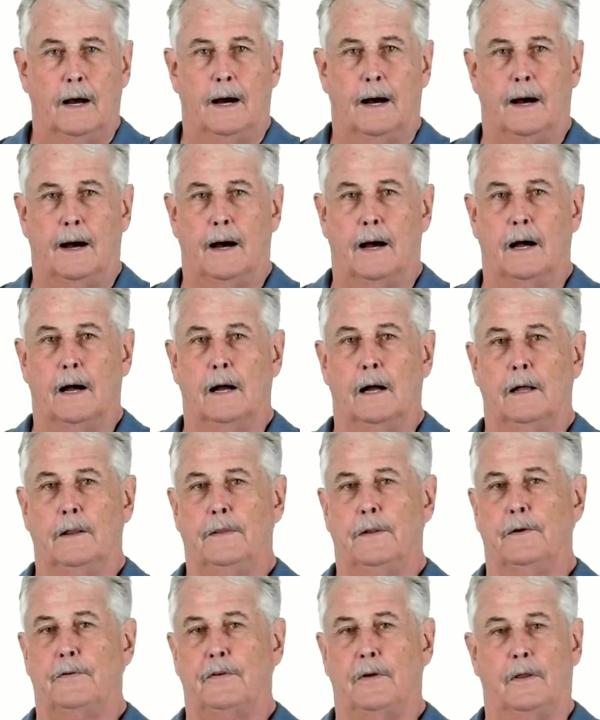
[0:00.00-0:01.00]
Uh,
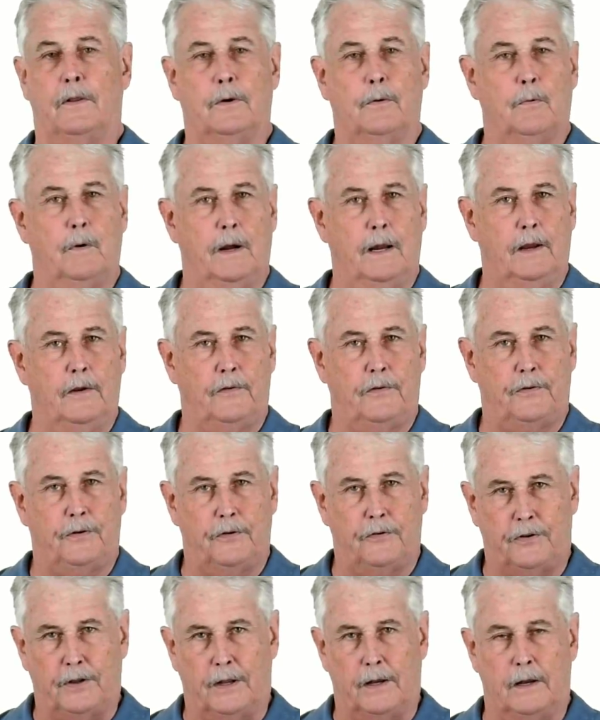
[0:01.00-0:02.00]
there's other ways to
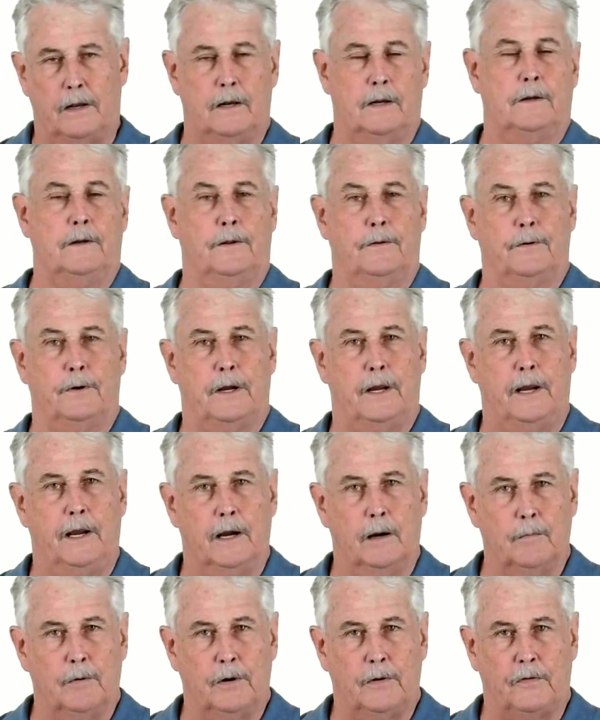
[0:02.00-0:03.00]
set it on other
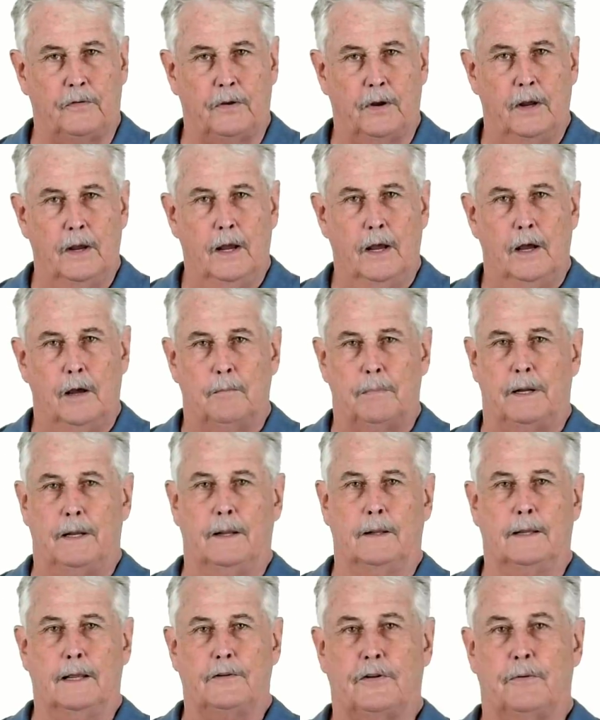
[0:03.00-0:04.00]
cameras, but I
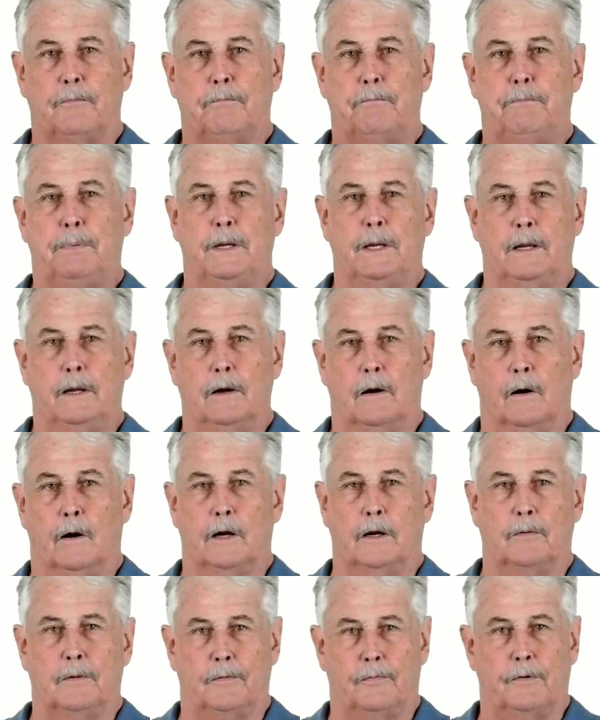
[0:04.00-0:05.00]
think a big
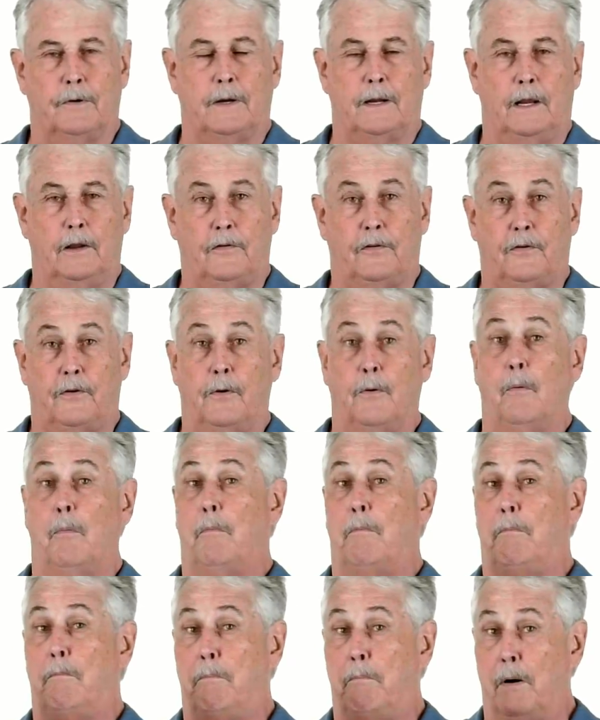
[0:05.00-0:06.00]
argument for case two.
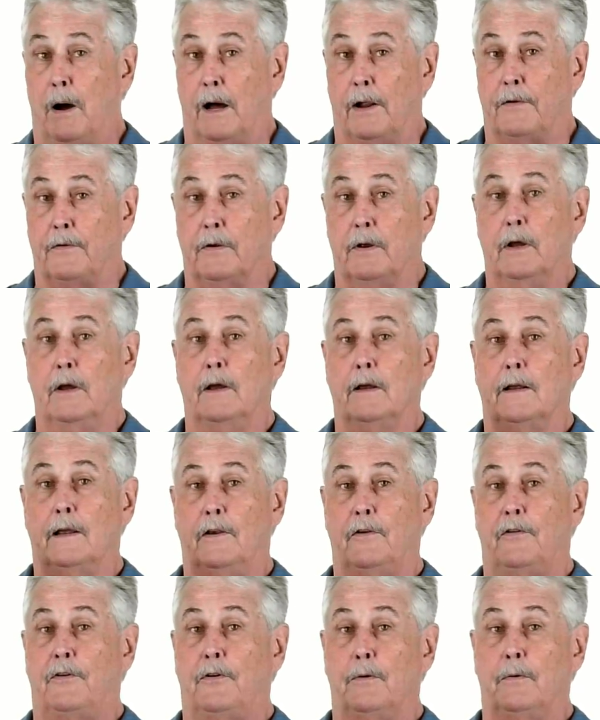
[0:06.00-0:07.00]
But
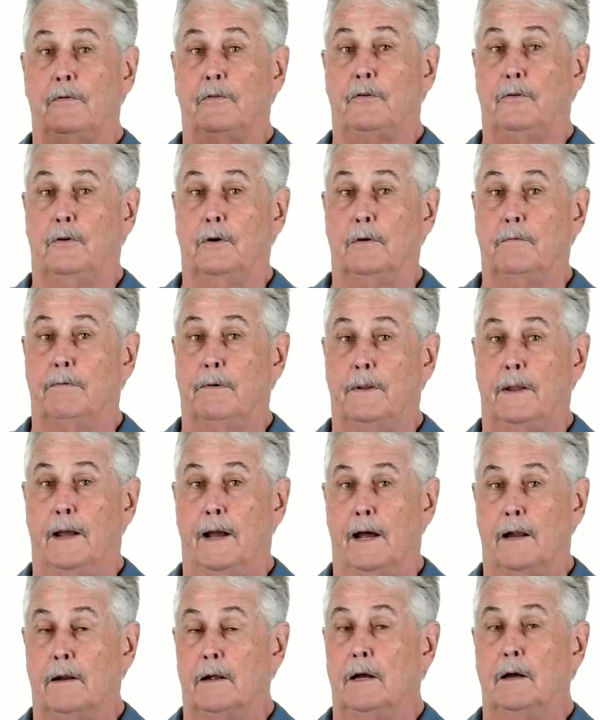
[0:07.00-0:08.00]
case two is good for
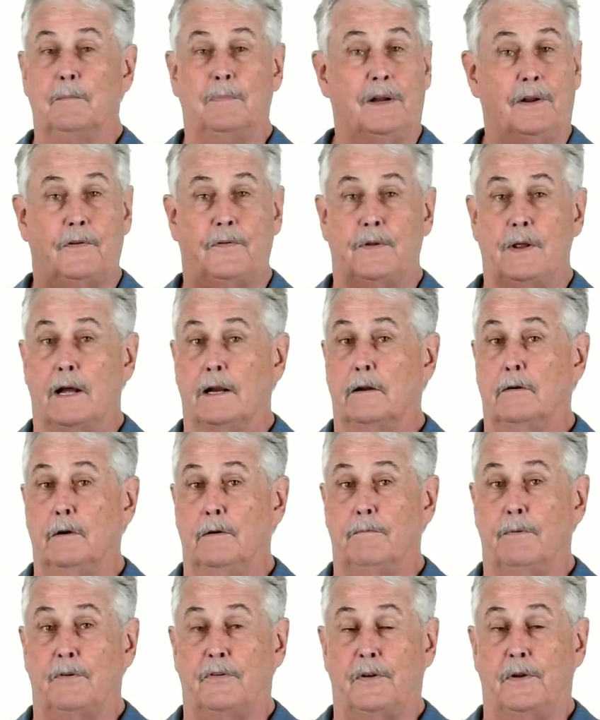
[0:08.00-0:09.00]
that, but it's not
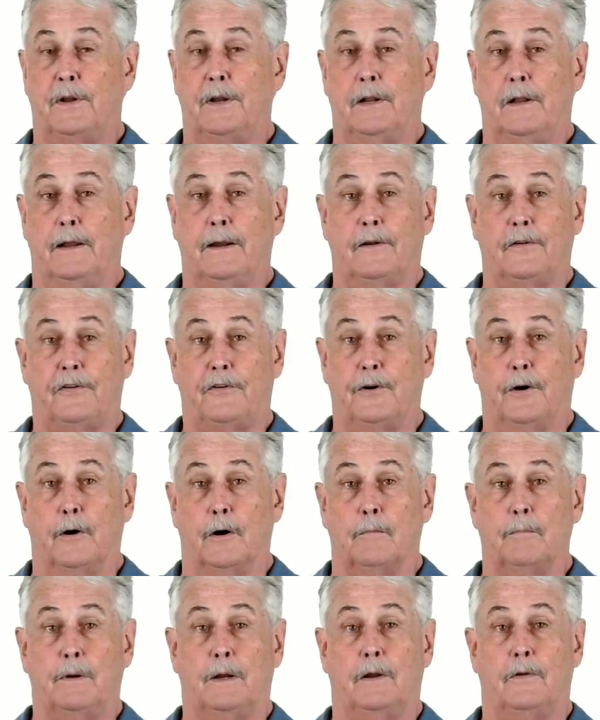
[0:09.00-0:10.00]
good for something like a
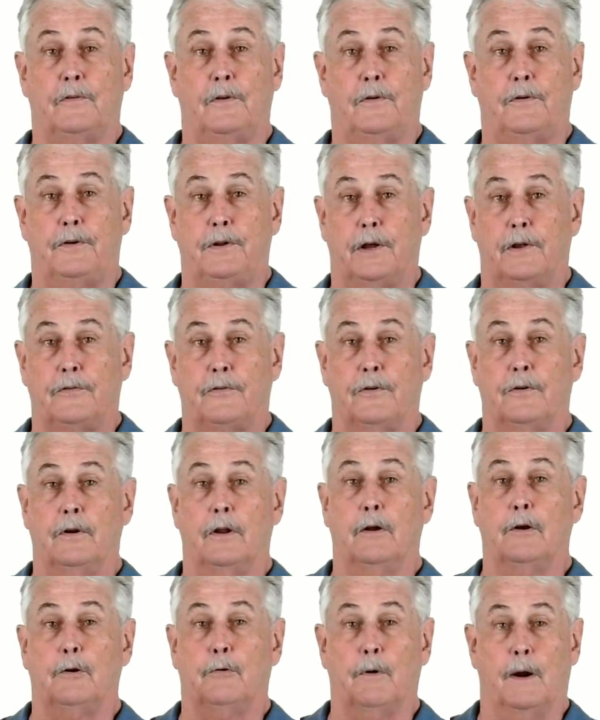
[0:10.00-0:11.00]
start because it doesn't
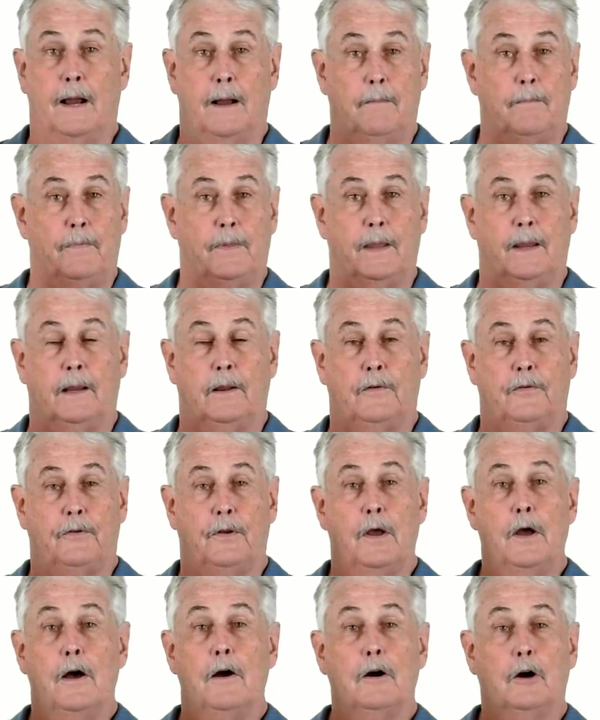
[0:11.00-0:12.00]
grab things
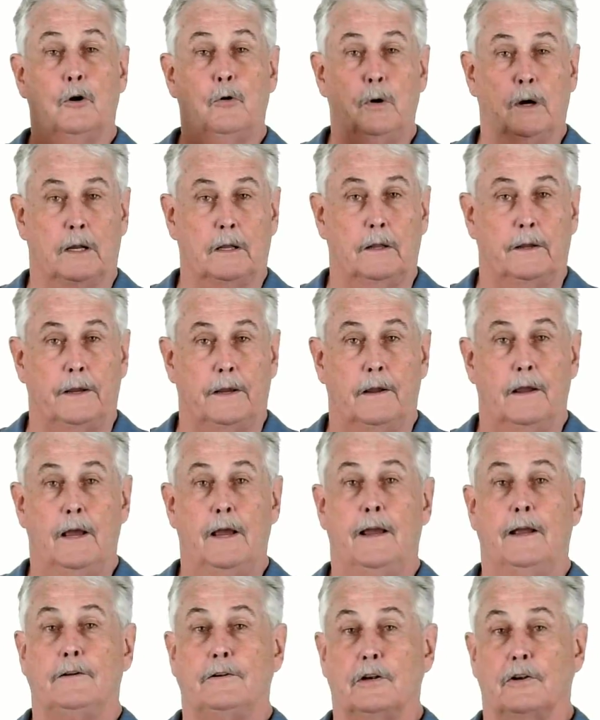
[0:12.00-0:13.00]
quickly.
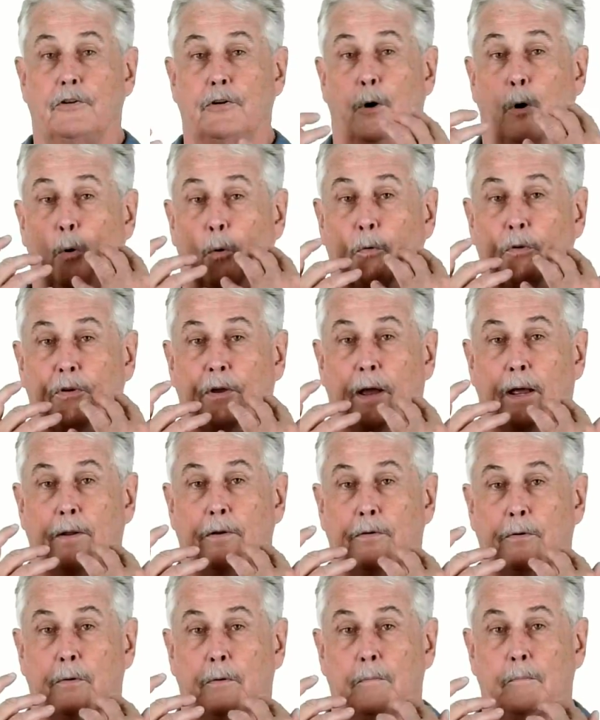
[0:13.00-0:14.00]
It just holds on
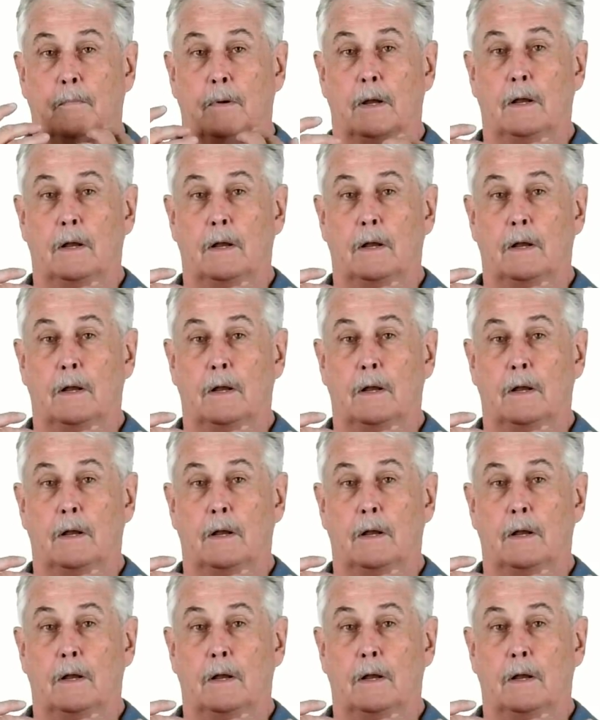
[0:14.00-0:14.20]
to them.